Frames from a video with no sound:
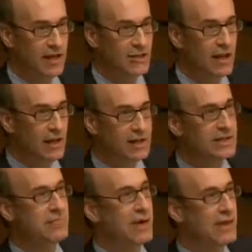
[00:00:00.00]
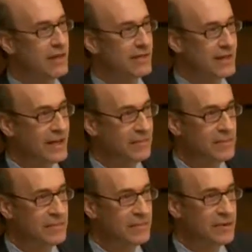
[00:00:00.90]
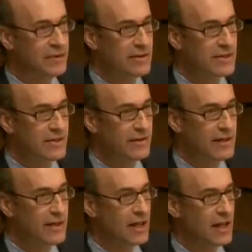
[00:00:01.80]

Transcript: talks about having an optimum currency area,